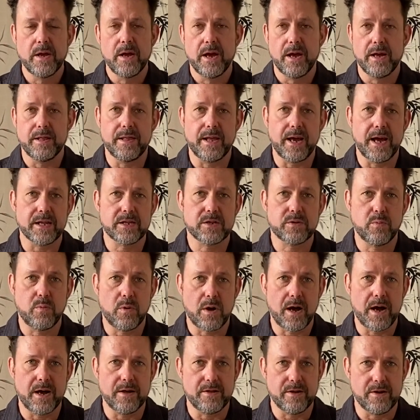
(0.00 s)
and that's
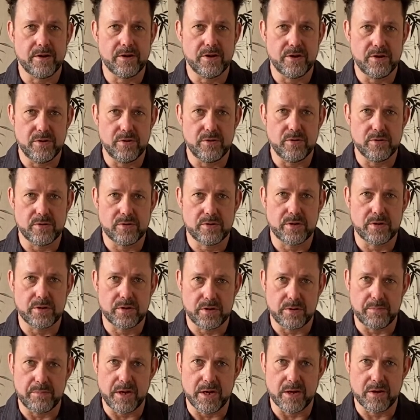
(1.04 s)
why they're used
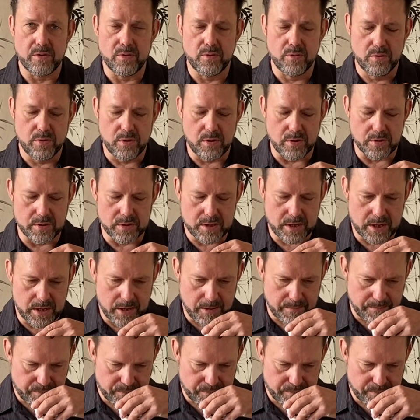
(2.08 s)
to make oolong tea.